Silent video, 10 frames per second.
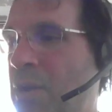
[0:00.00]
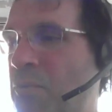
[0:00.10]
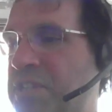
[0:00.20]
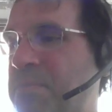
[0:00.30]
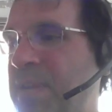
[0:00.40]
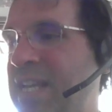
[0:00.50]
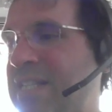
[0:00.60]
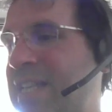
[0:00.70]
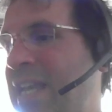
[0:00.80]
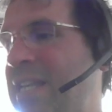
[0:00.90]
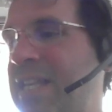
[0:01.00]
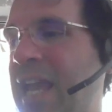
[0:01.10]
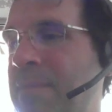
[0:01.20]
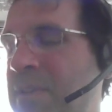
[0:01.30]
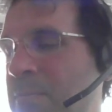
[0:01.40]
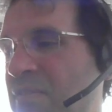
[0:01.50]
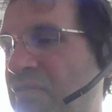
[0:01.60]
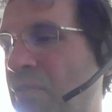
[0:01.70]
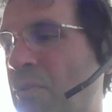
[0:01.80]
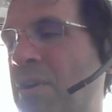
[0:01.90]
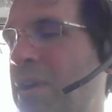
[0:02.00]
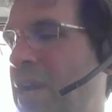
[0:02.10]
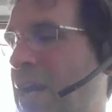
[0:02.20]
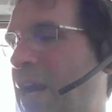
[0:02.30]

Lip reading: which means in game number four,